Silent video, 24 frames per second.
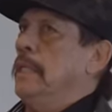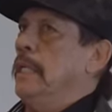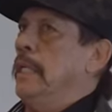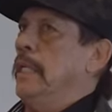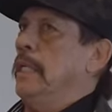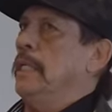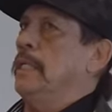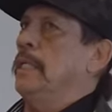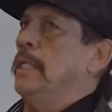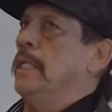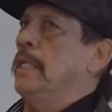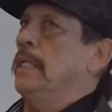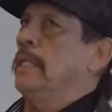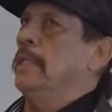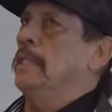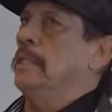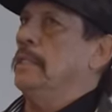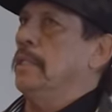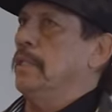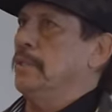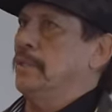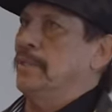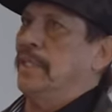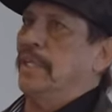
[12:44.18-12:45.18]
don't know.
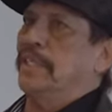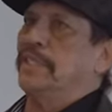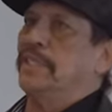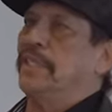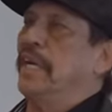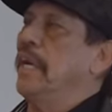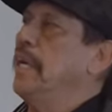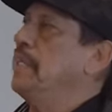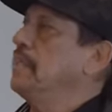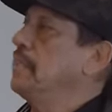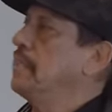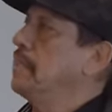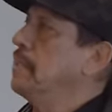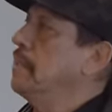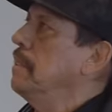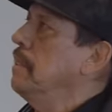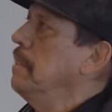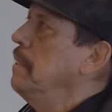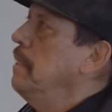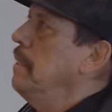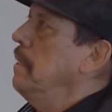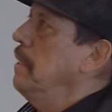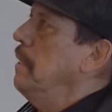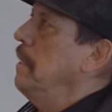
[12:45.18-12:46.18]
And the success.
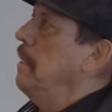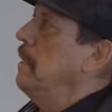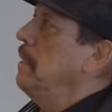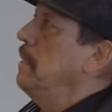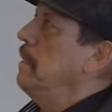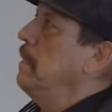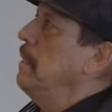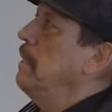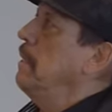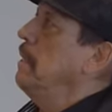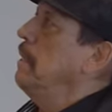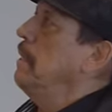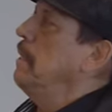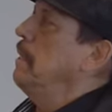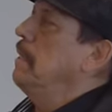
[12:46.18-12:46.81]
And